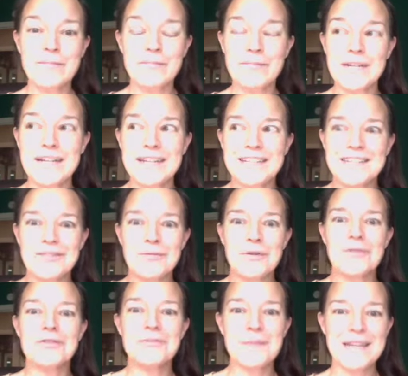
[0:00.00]
because it
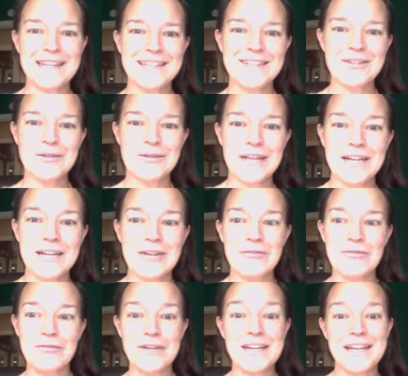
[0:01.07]
throws me into like a
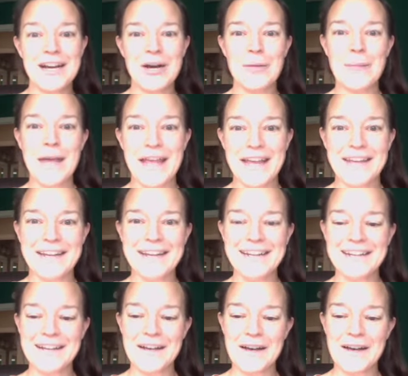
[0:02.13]
freak out panic.